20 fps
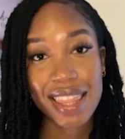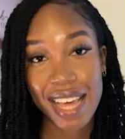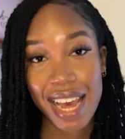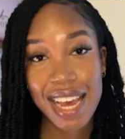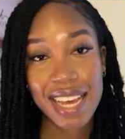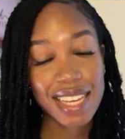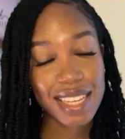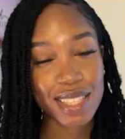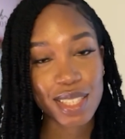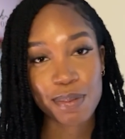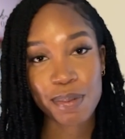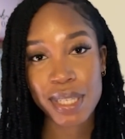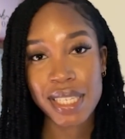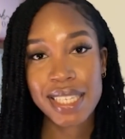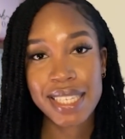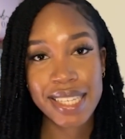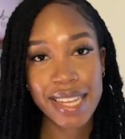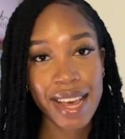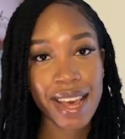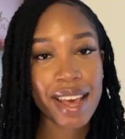that it's been
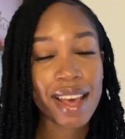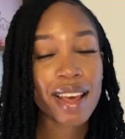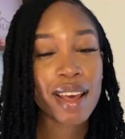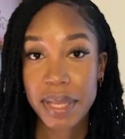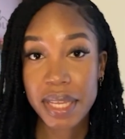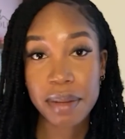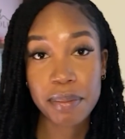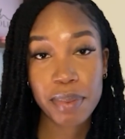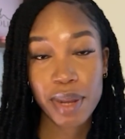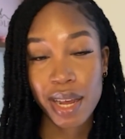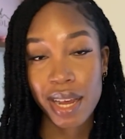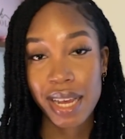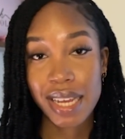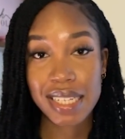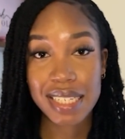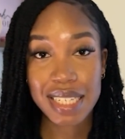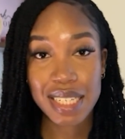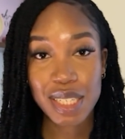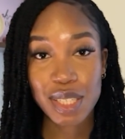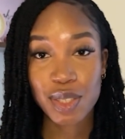set. Being
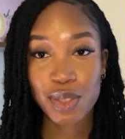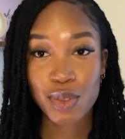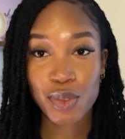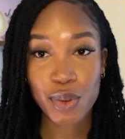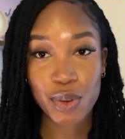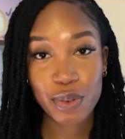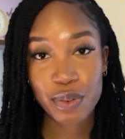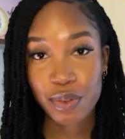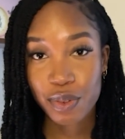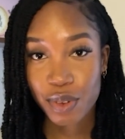behind is not